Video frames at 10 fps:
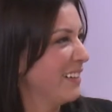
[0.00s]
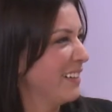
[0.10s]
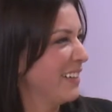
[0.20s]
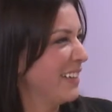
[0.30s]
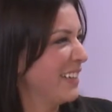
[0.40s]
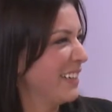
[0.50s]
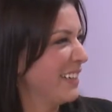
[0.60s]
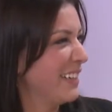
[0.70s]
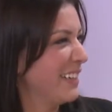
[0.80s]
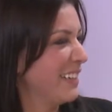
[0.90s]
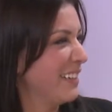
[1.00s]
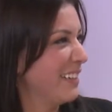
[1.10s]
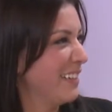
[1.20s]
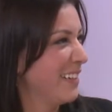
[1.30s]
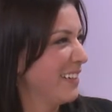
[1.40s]

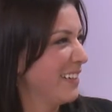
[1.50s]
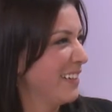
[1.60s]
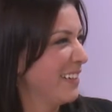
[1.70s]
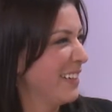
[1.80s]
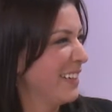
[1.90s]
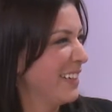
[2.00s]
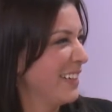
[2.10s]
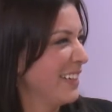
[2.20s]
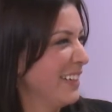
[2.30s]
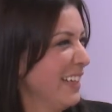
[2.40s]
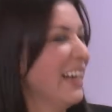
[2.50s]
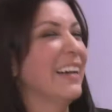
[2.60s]
No words are spoken by the person on screen.